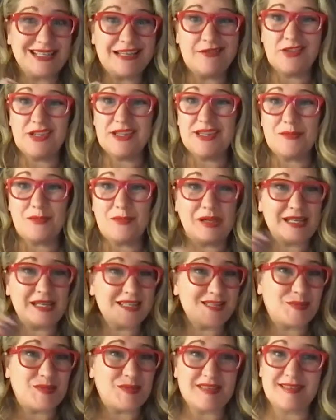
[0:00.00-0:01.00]
even the
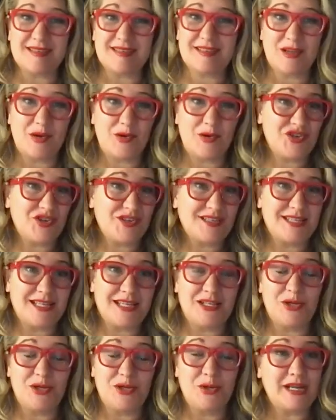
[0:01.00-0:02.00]
biggest business coaches
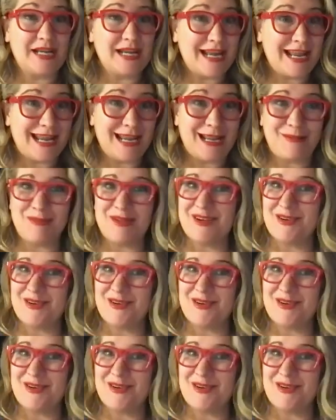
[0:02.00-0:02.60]
that you can name,